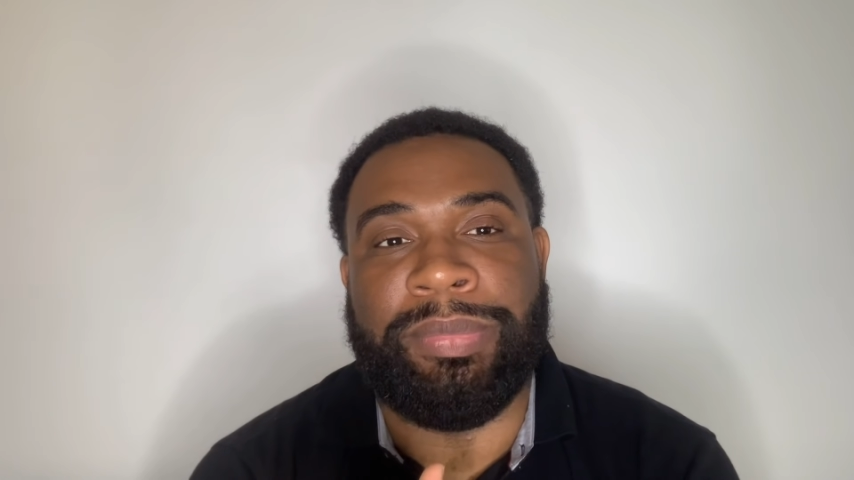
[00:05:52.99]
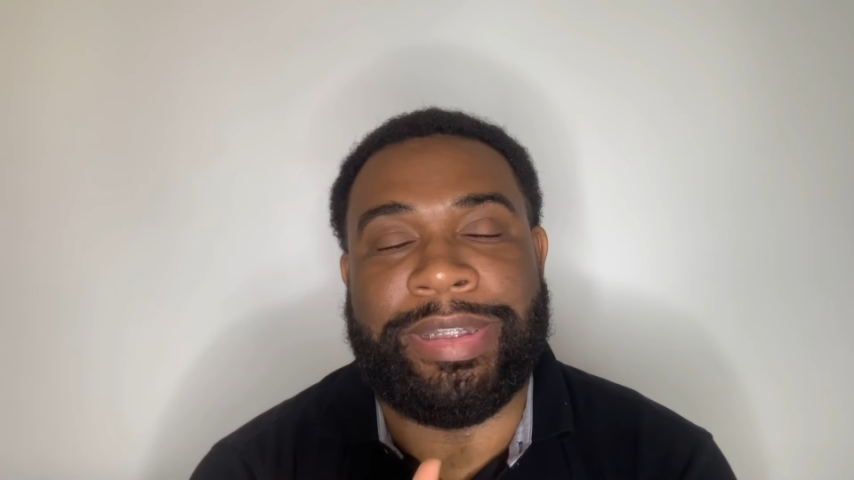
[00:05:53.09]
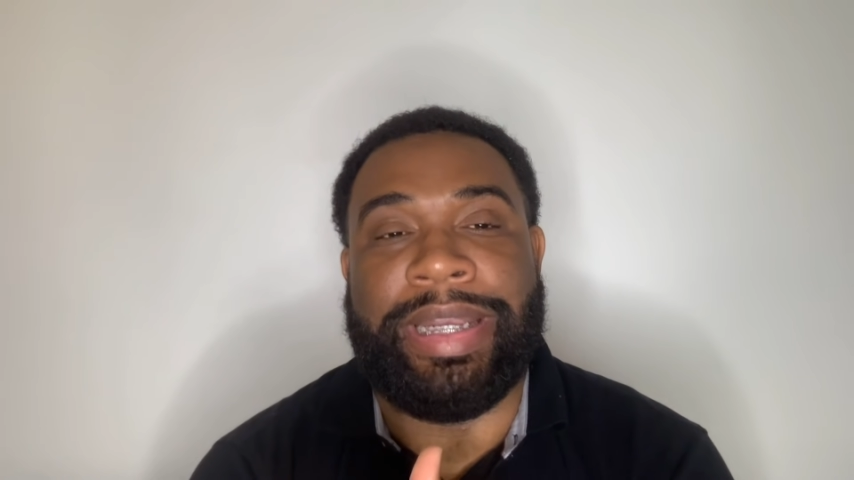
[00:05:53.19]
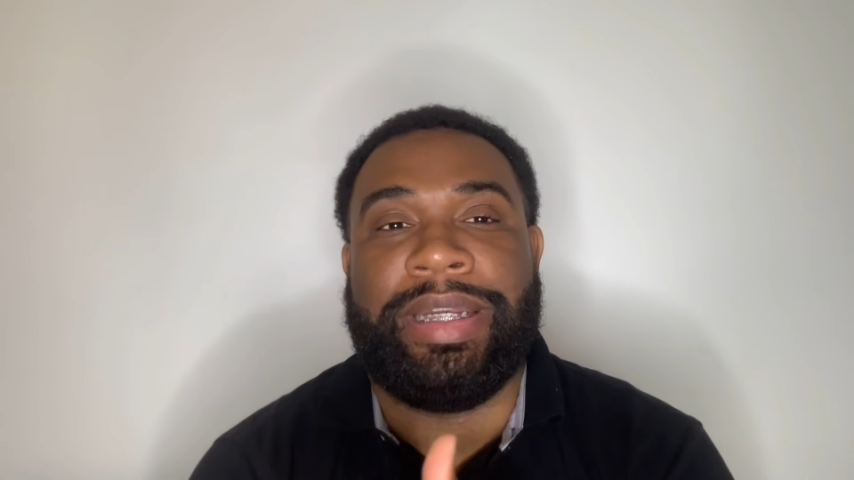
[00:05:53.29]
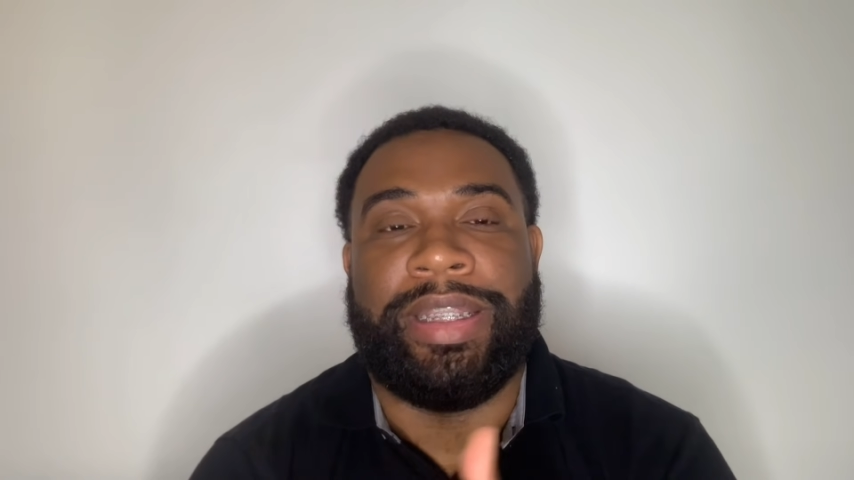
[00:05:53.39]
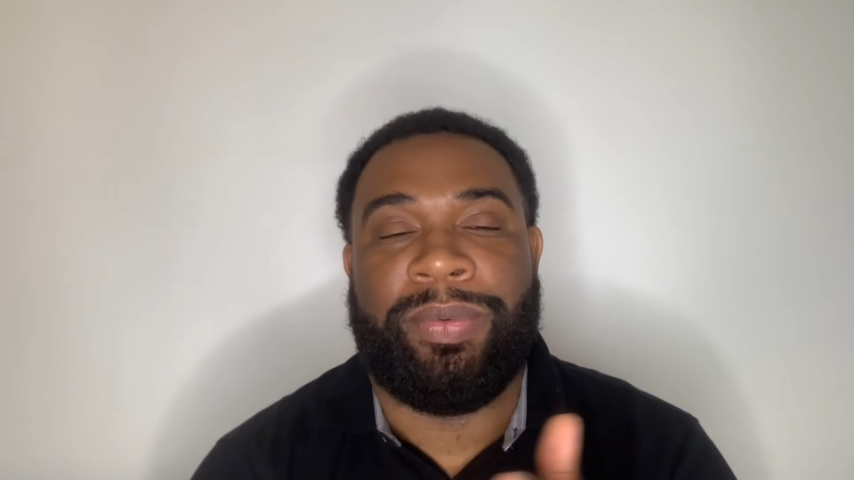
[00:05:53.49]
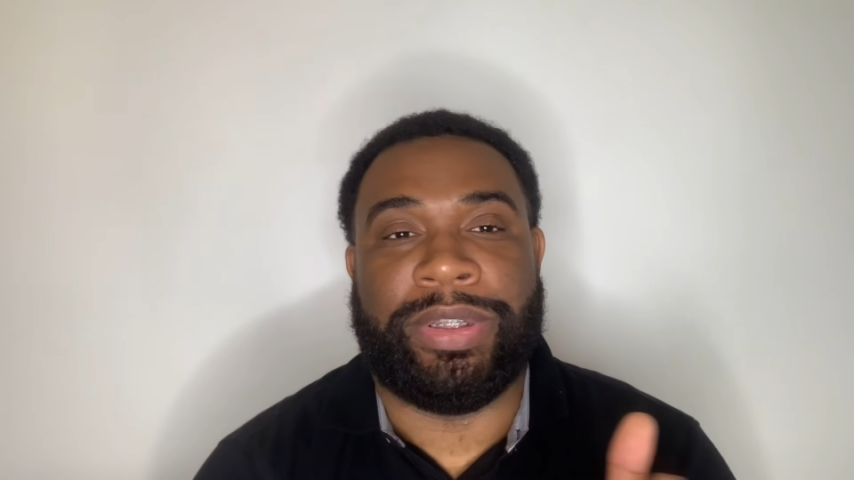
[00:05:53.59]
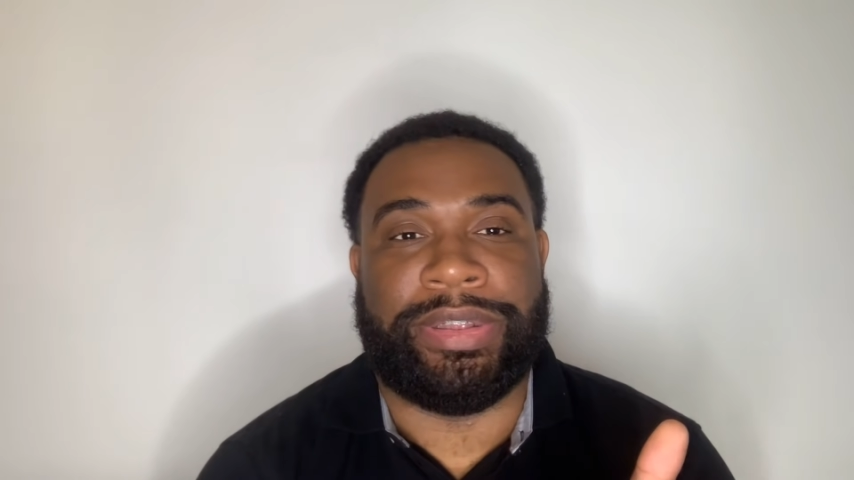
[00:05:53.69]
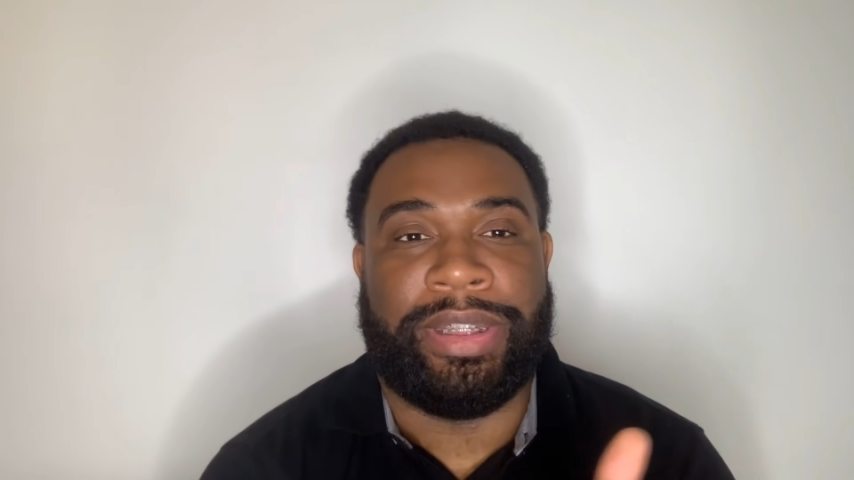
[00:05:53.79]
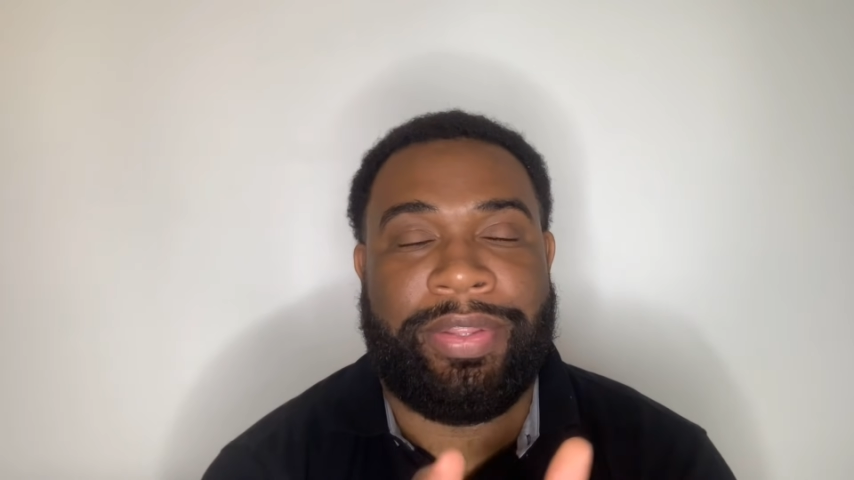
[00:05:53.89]
technically
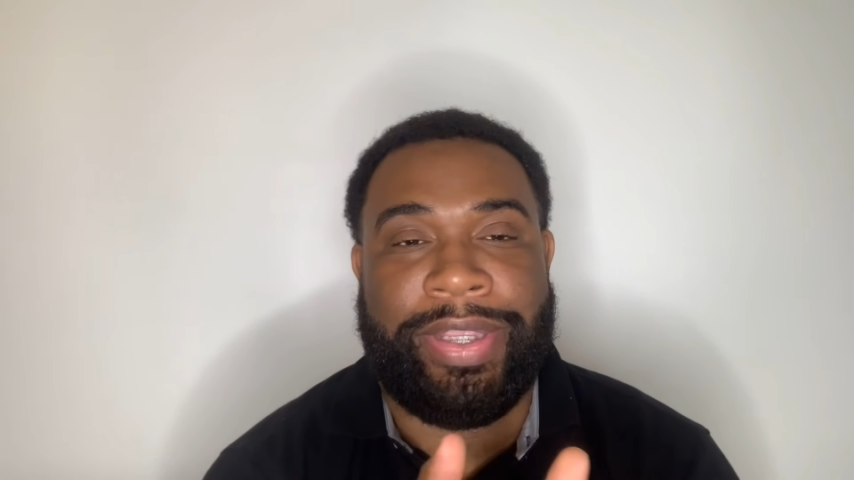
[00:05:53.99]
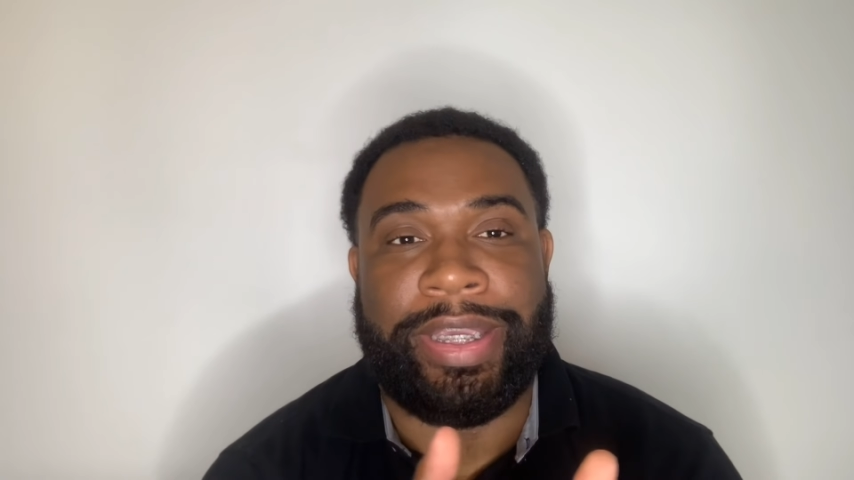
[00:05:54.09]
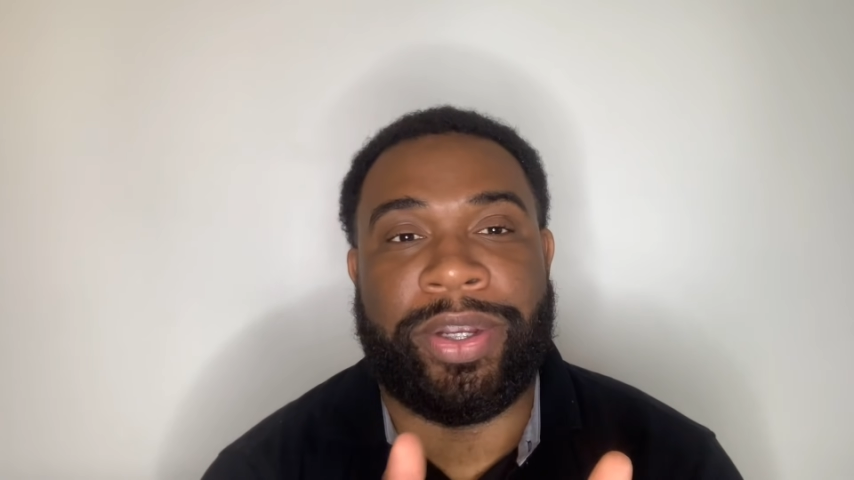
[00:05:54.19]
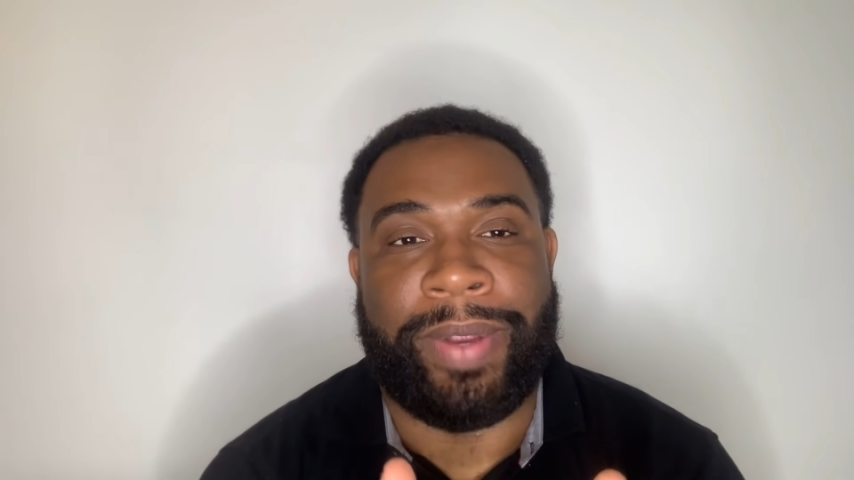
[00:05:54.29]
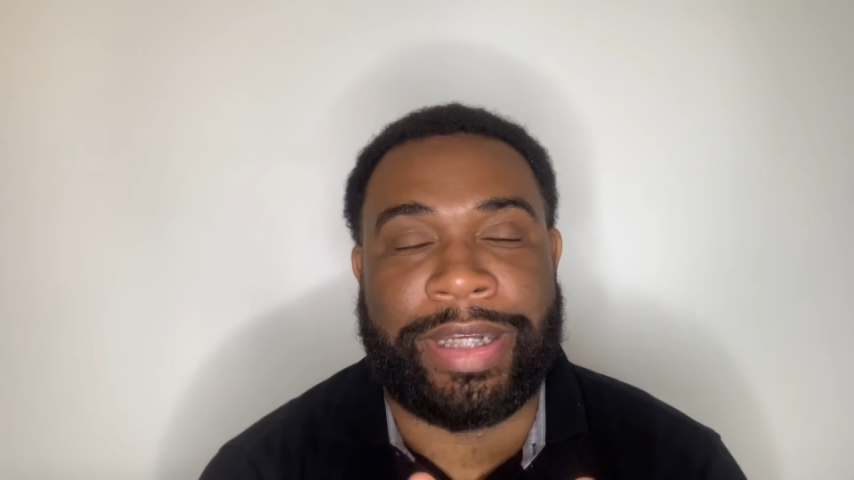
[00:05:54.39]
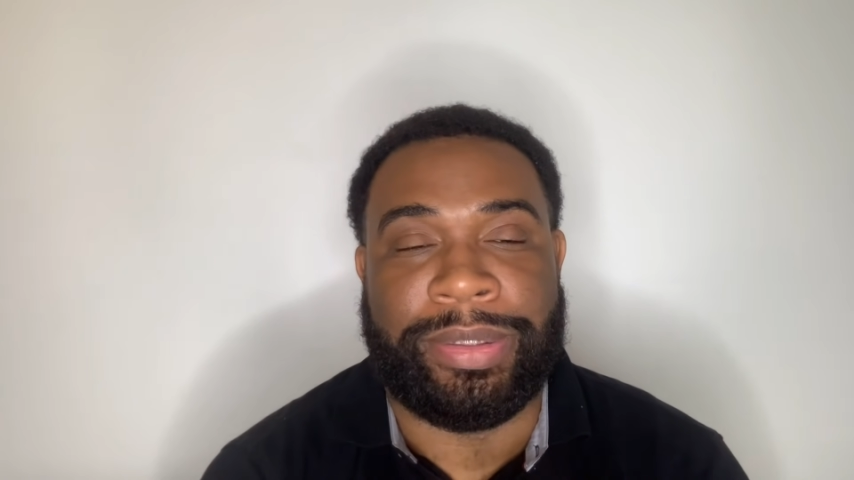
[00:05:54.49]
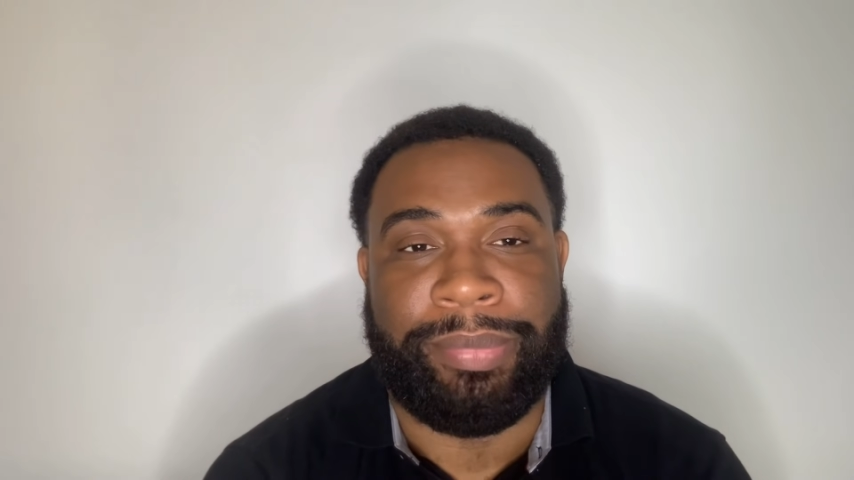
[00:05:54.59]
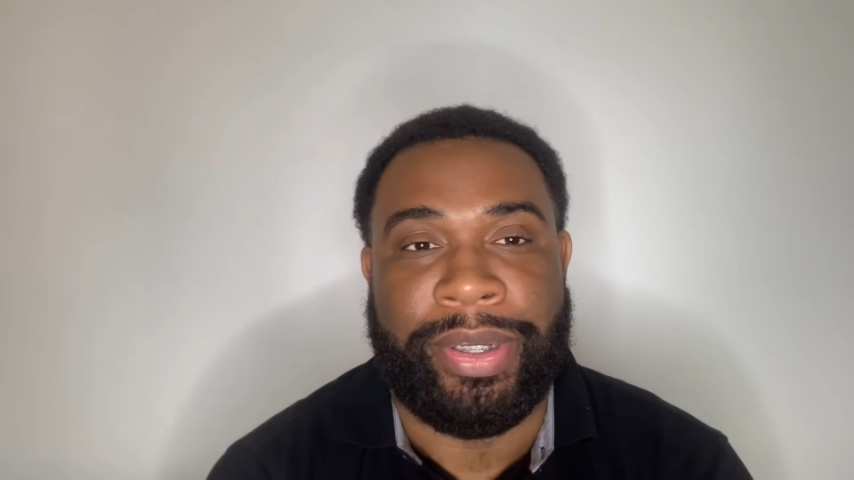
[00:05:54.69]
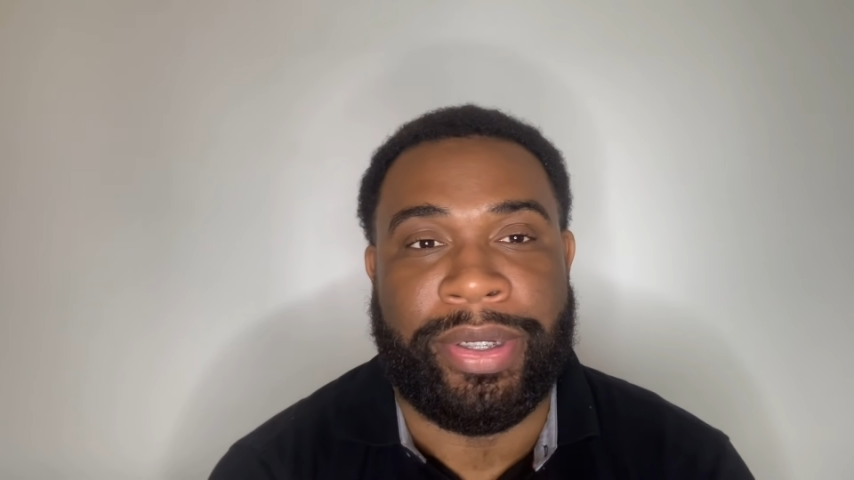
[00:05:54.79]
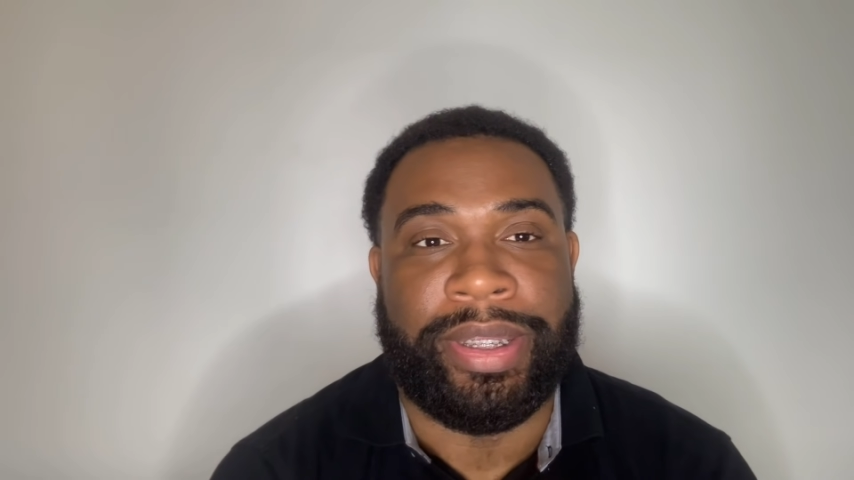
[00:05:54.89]
we're still in the correction
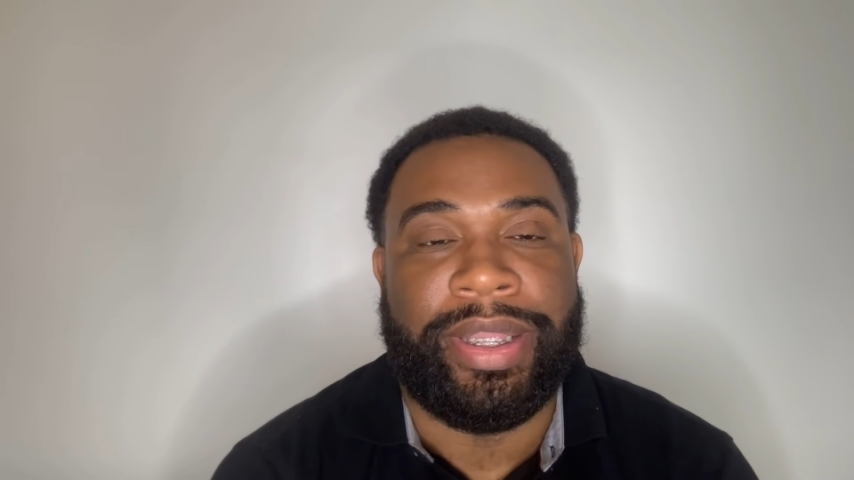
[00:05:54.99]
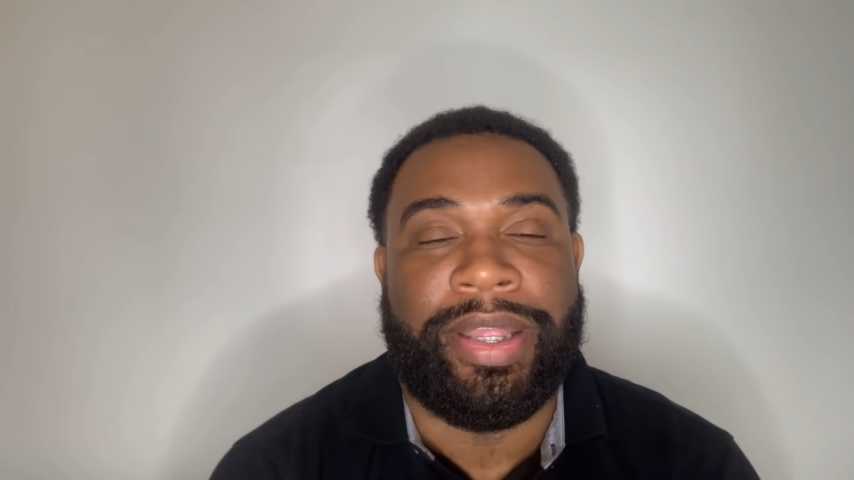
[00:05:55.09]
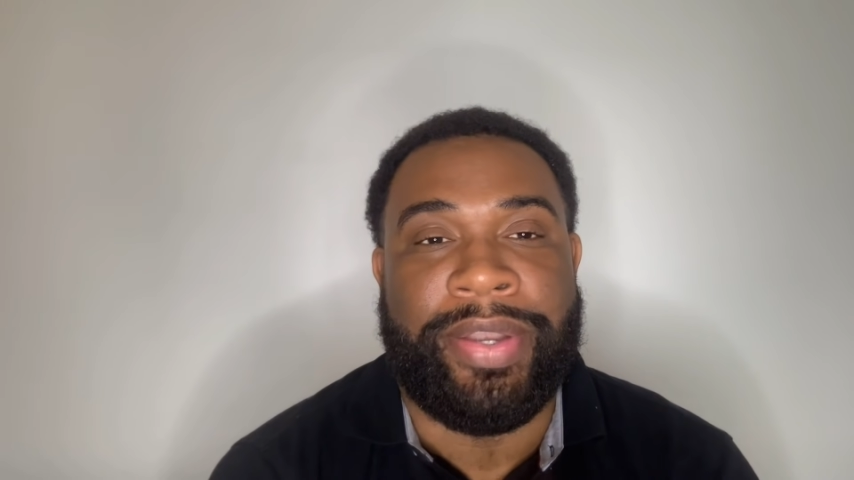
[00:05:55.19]
period.